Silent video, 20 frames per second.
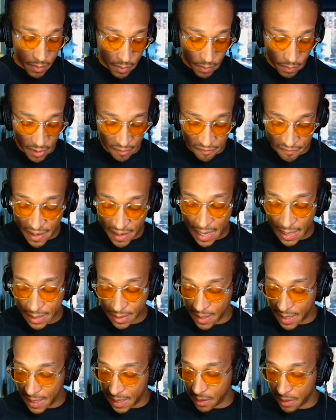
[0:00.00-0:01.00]
the
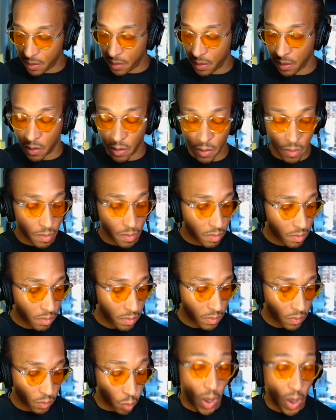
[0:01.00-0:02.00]
fact that you're
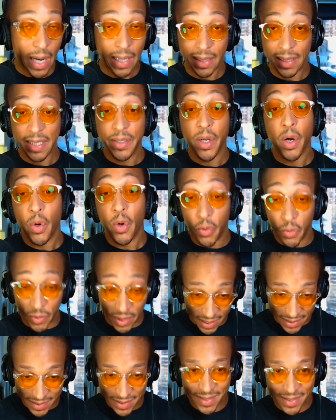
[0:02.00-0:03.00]
widely known
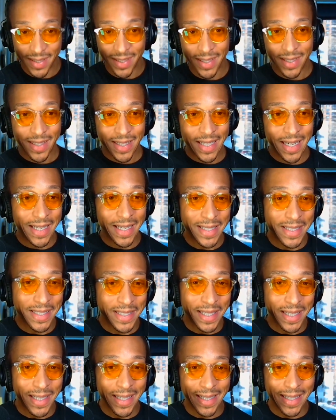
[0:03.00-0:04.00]
as as
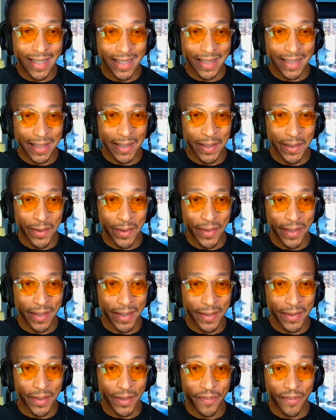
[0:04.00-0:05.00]
uh, you know,
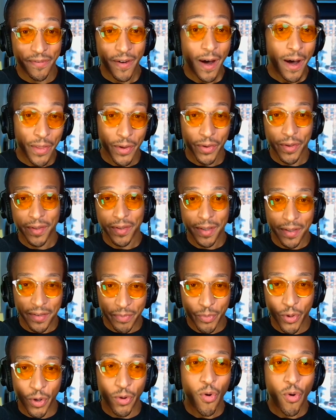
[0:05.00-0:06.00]
the the father
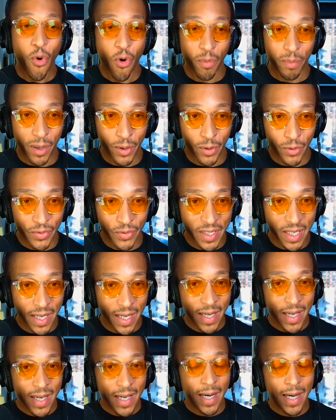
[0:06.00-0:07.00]
of pro hormones.
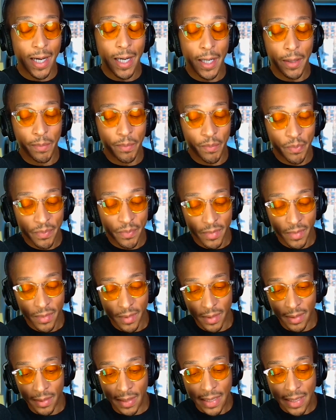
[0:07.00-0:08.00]
Um,
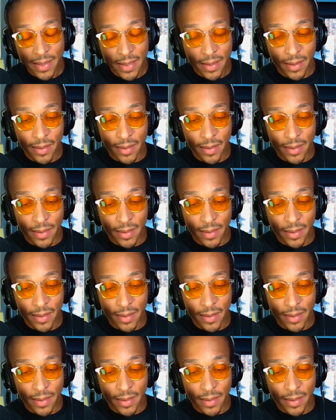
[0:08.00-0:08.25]
let's